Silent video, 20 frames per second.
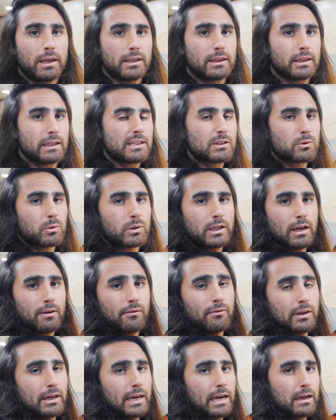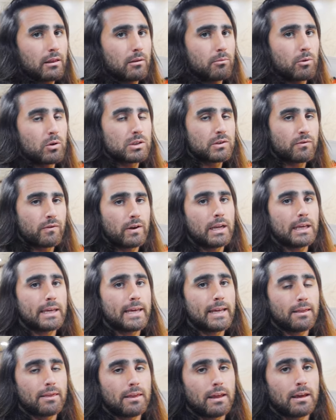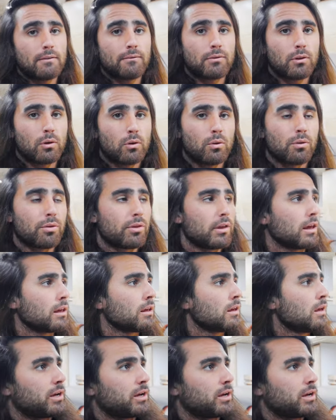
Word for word: Like these were definitely kind of the most finicky thing of the whole thing.